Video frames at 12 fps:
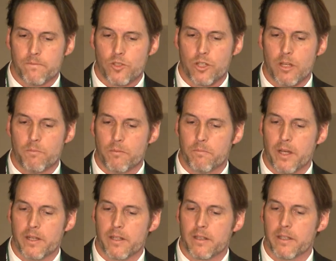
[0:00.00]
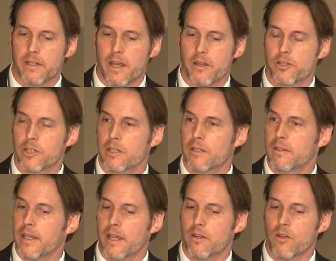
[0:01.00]
cheap, abundant, clean energy,
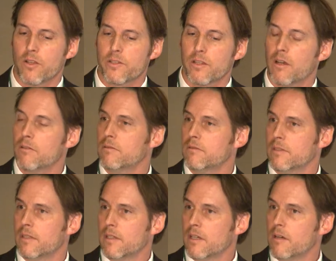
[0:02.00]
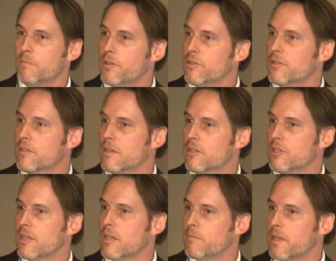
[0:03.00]
and also a boost to the
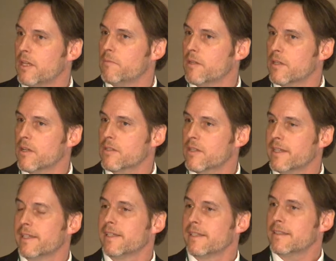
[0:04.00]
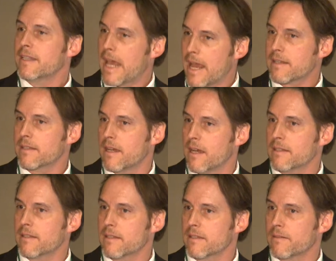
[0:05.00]
GDP, because tax
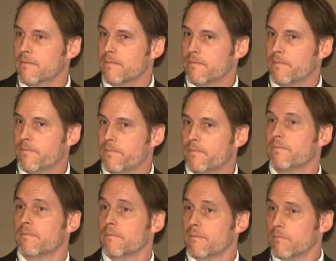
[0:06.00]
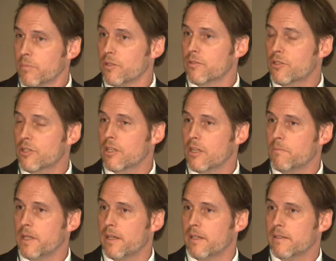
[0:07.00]
cuts boost
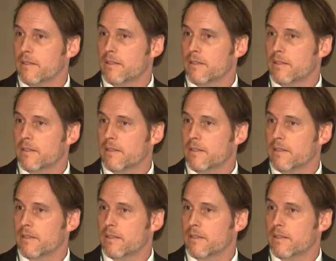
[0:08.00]
GDP.